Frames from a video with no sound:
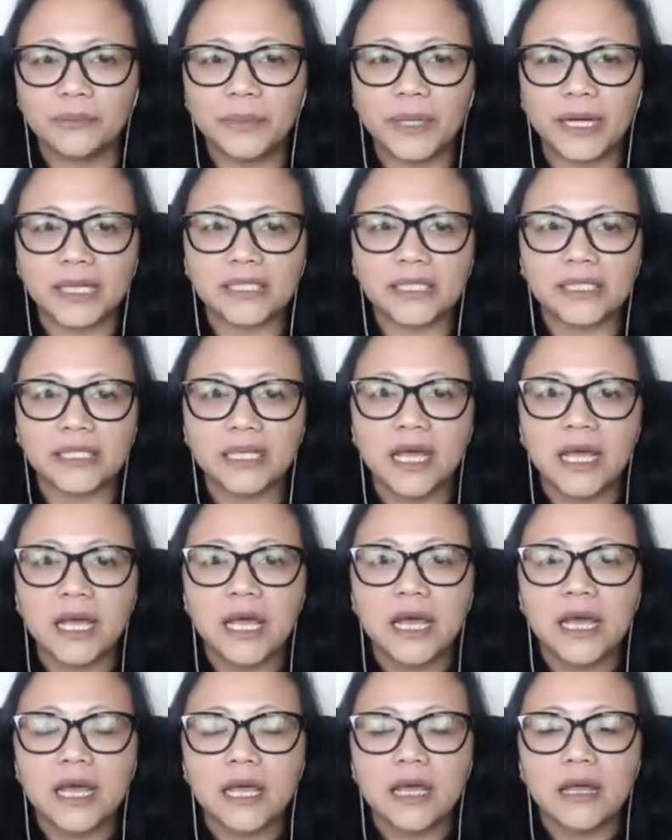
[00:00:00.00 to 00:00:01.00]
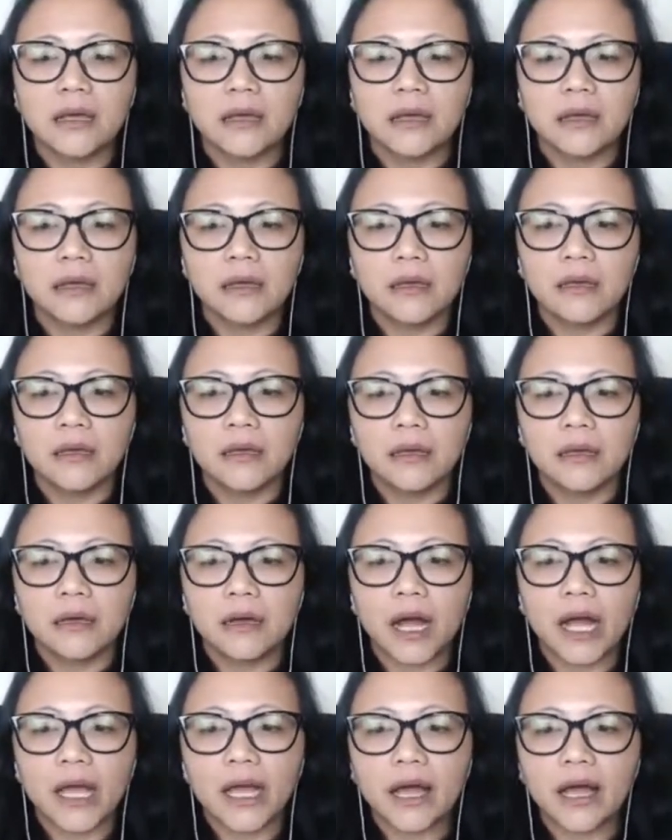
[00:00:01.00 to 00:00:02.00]
But
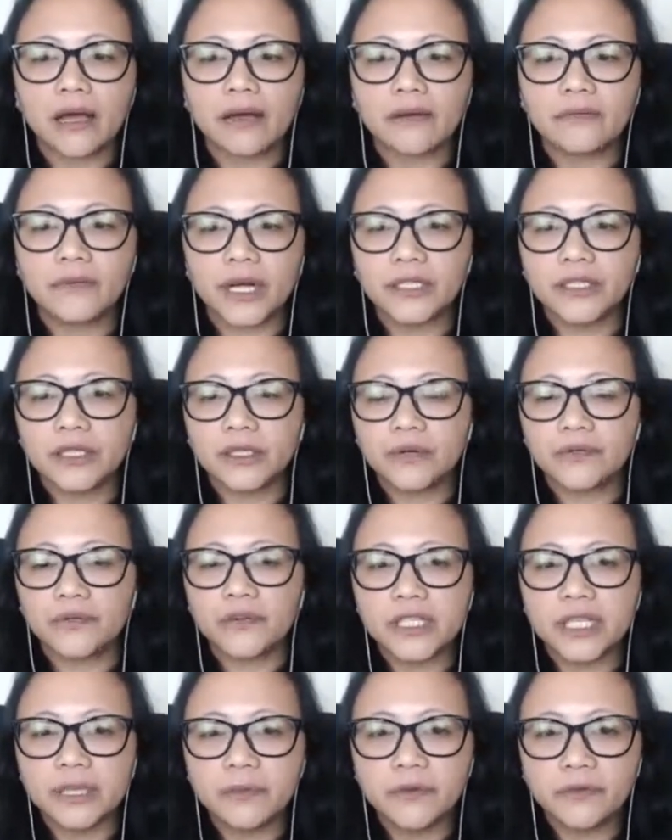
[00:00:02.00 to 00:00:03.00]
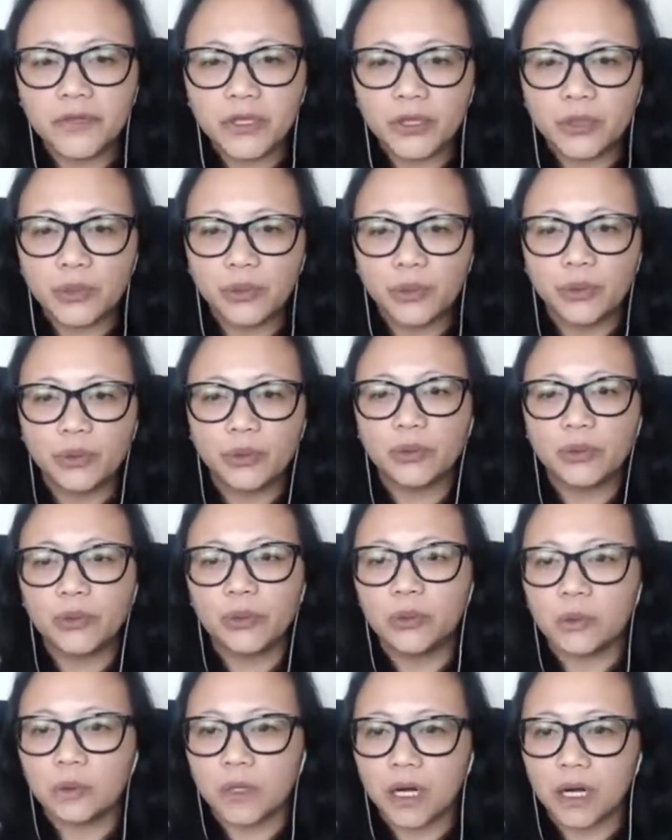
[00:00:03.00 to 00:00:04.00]
I don't know for some of you
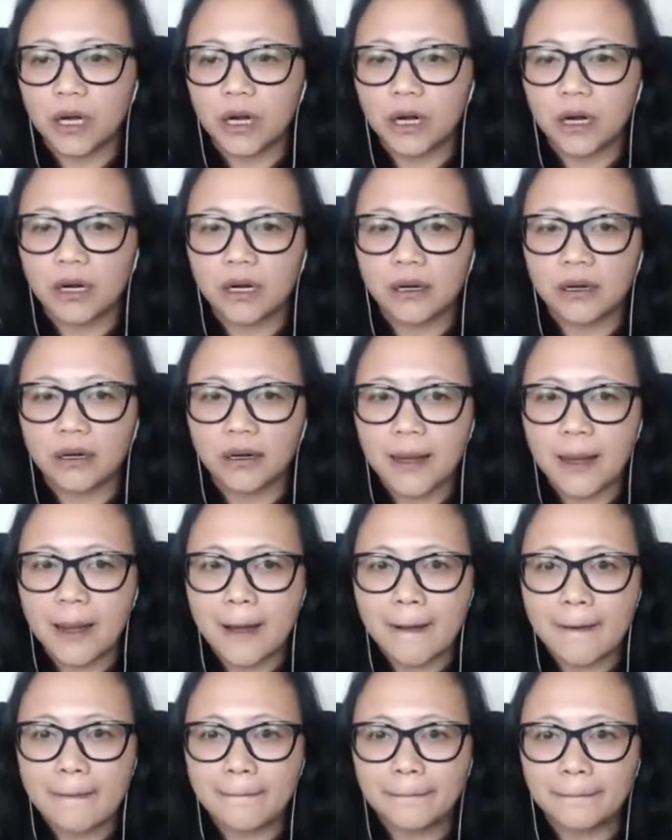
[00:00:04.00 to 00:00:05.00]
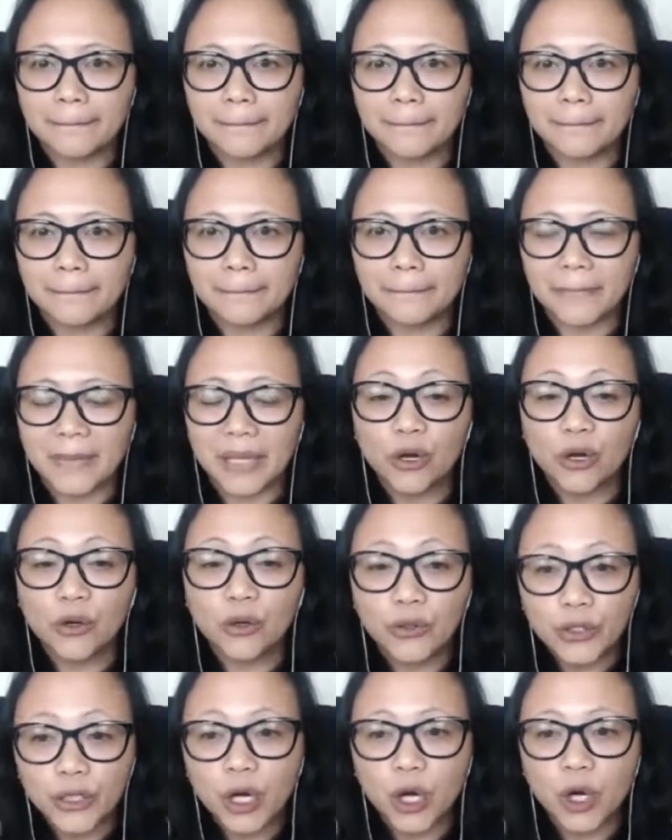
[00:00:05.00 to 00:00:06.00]
who are
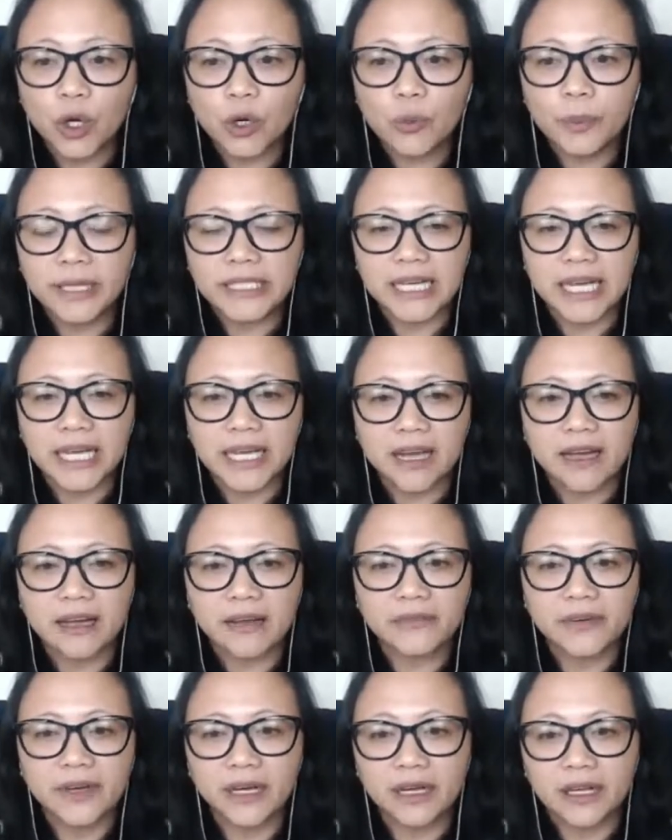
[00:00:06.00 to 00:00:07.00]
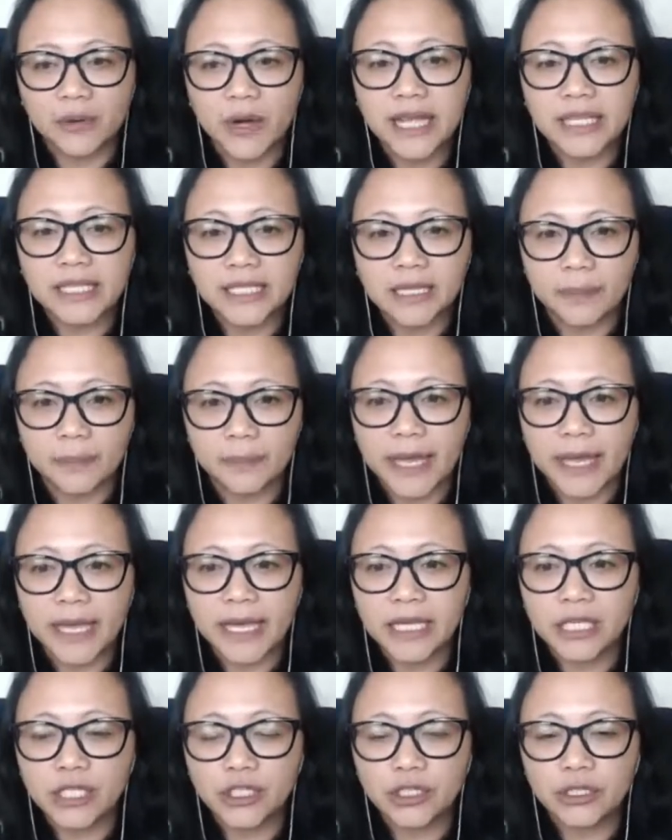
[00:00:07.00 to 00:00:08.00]
who know, but I have created a
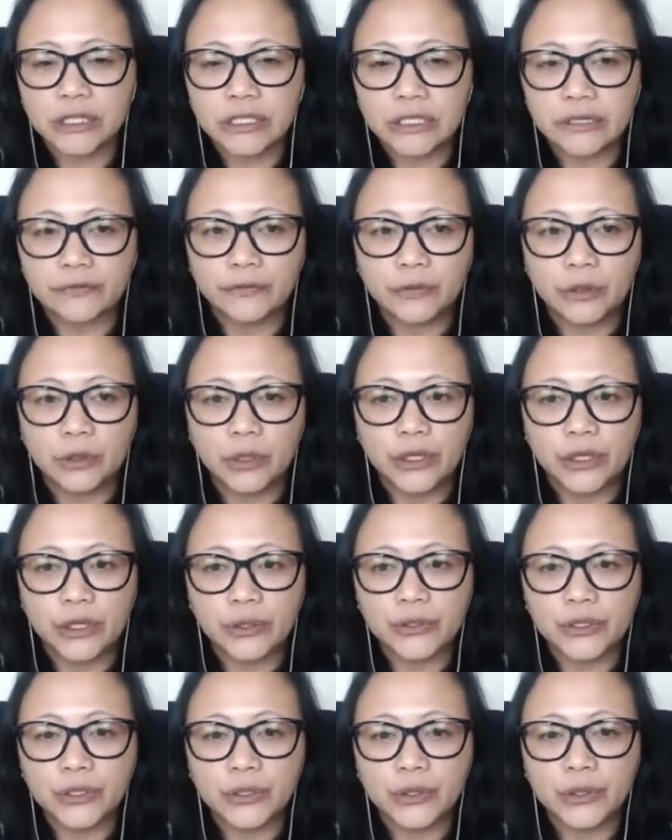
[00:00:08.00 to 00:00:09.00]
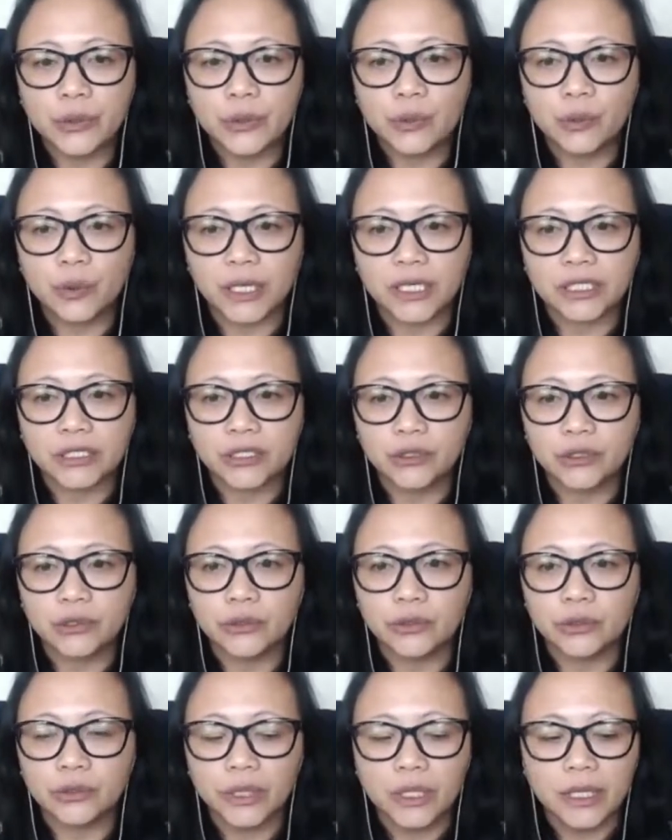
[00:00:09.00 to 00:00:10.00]
page for those who want
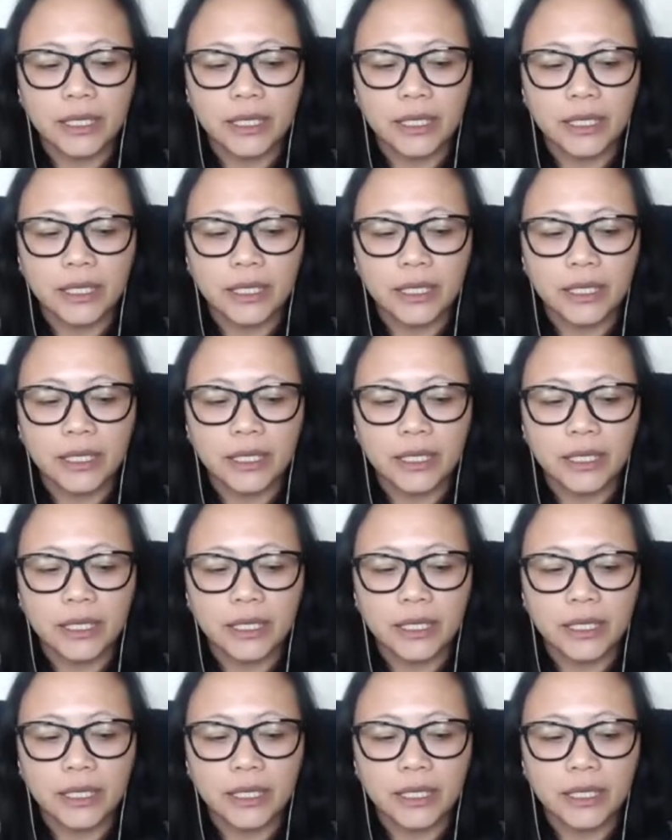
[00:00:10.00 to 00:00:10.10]
to